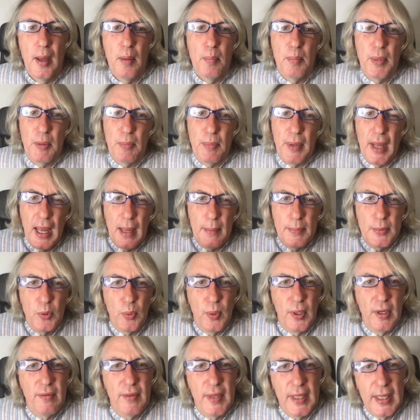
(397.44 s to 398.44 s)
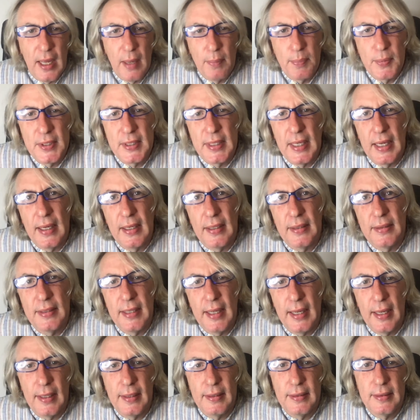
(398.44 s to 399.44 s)
But perhaps one of the upsides
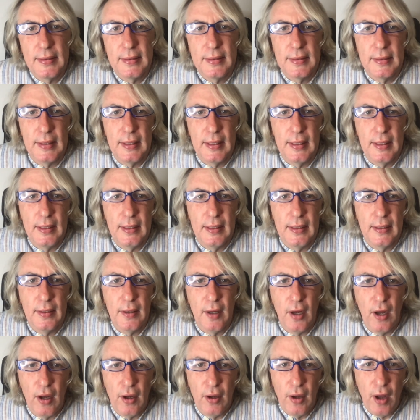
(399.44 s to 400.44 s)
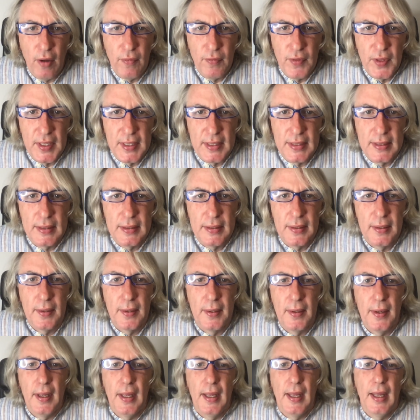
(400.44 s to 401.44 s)
has uh, of this
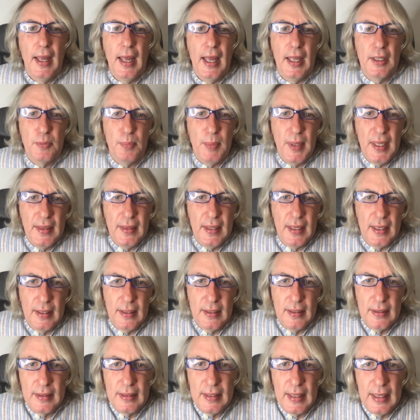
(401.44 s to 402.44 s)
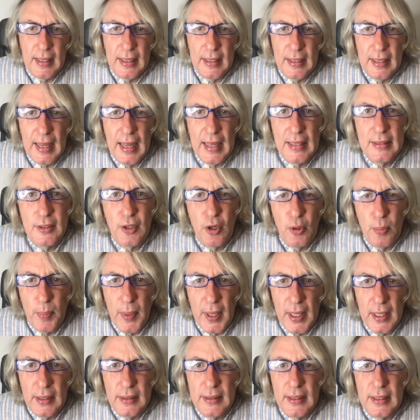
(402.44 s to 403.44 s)
has been that it, is, it has
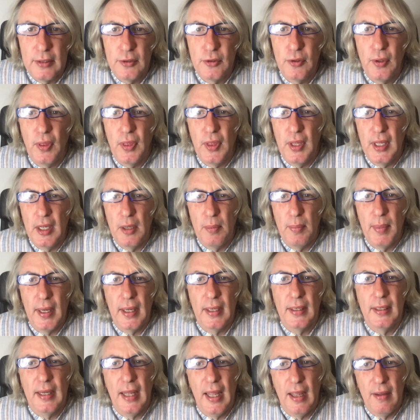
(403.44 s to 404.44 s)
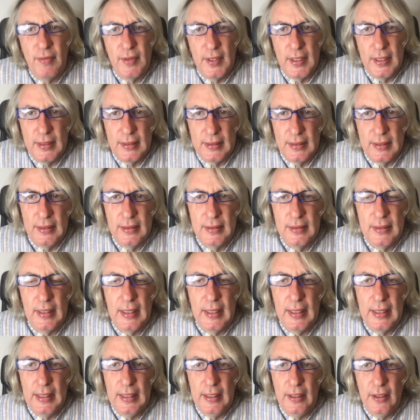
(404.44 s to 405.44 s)
compelled us to think about evidence in
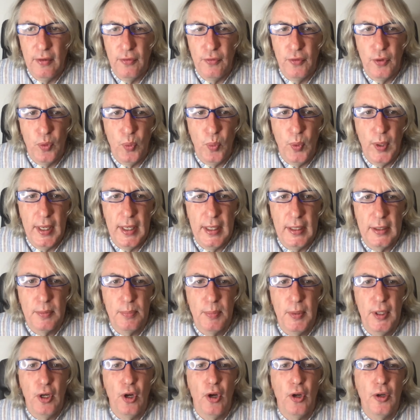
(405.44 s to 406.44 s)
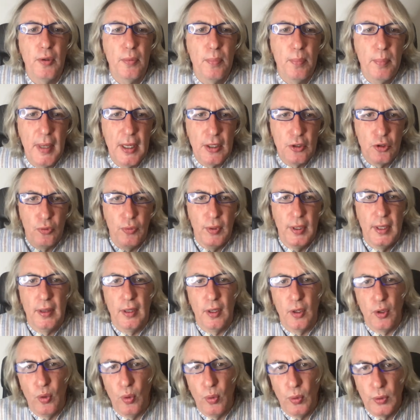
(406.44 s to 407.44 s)
slightly different ways beyond measuring the
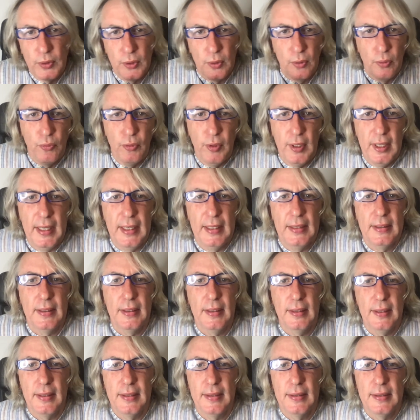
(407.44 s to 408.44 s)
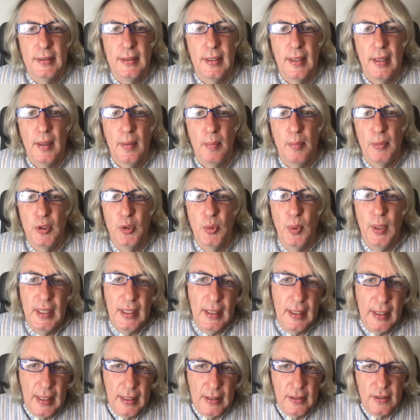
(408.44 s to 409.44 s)
causal relatedness between
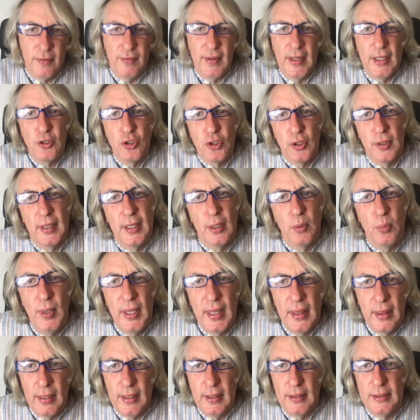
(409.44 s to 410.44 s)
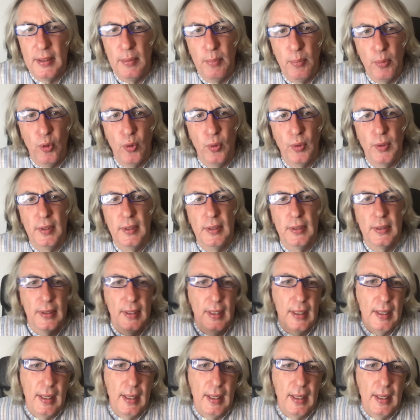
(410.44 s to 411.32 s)
an intervention that we think is important